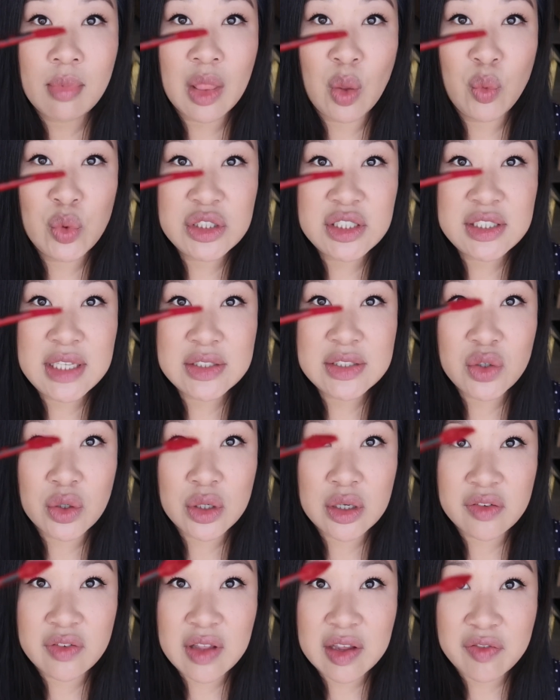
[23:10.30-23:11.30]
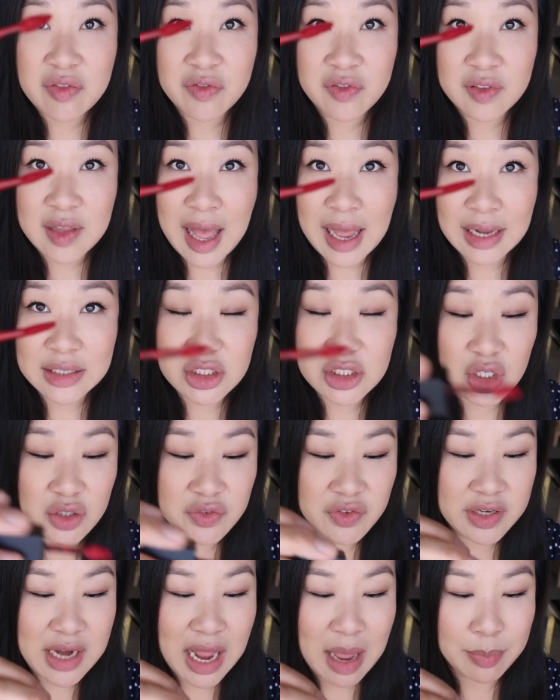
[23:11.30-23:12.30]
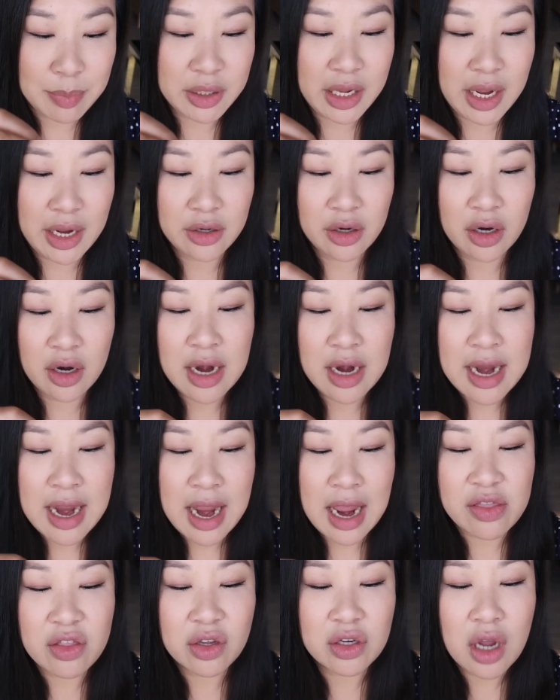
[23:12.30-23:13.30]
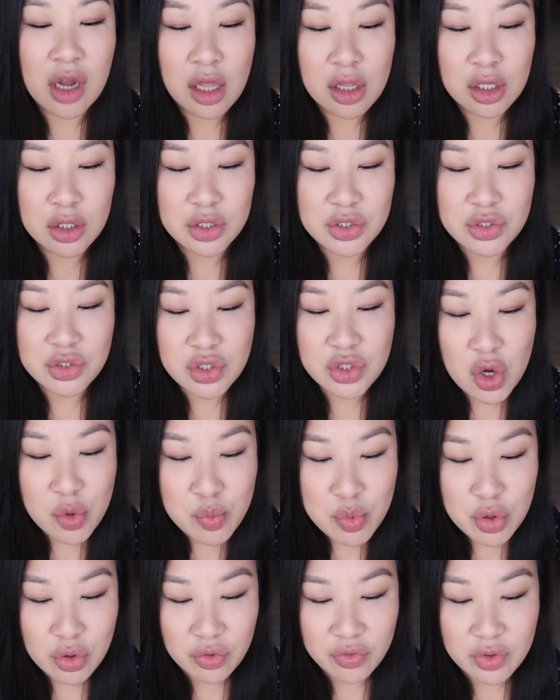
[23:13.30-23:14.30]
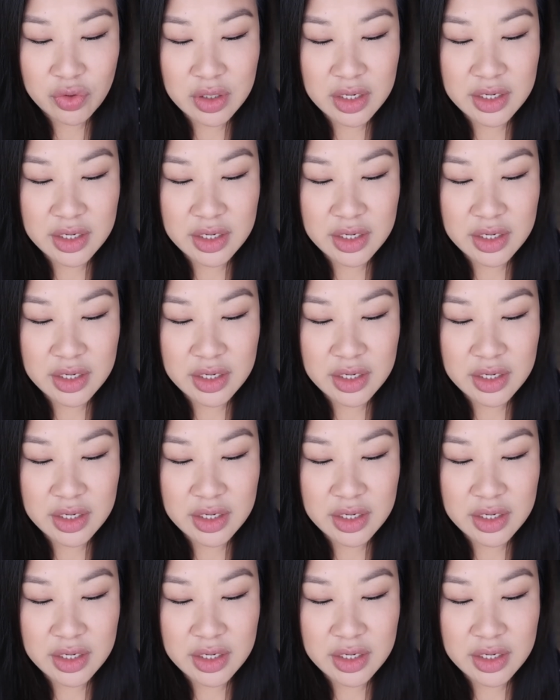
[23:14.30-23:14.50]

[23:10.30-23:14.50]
which is that sort of like flat doe foot applicator, and the color is so beautiful.